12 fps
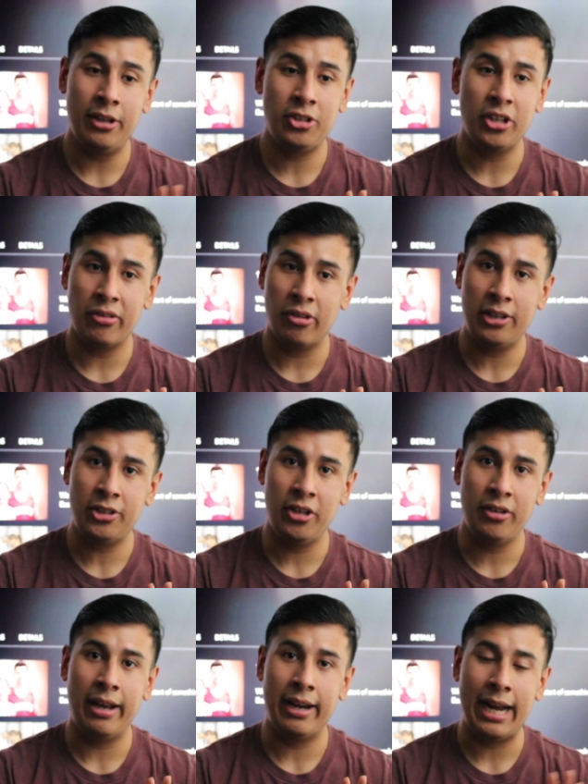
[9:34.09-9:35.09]
just so that
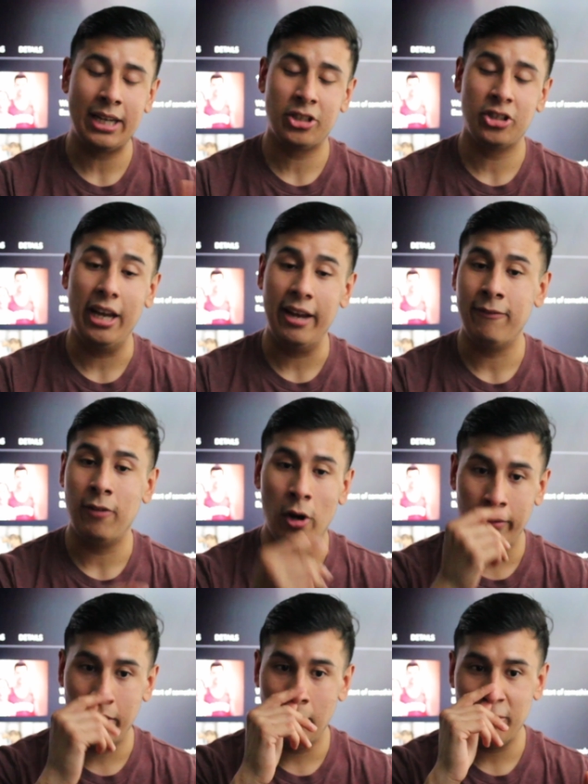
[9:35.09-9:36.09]
she's like actually
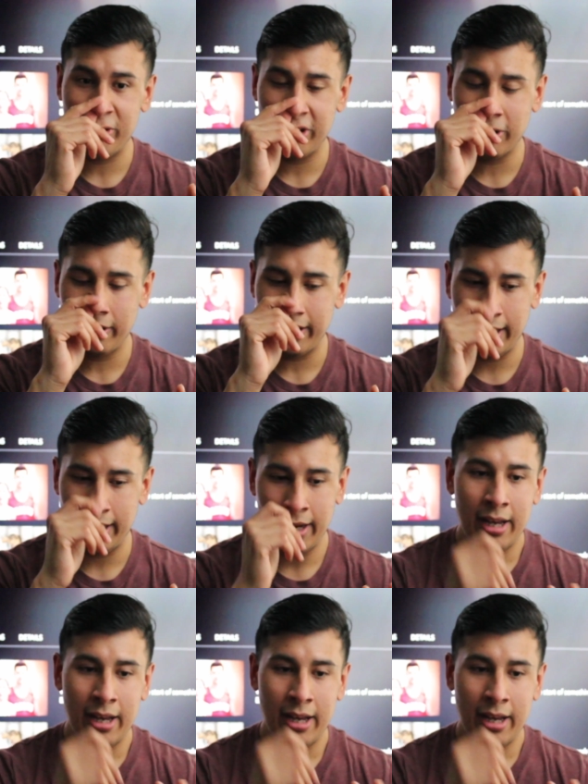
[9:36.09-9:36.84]
involved in the musical again.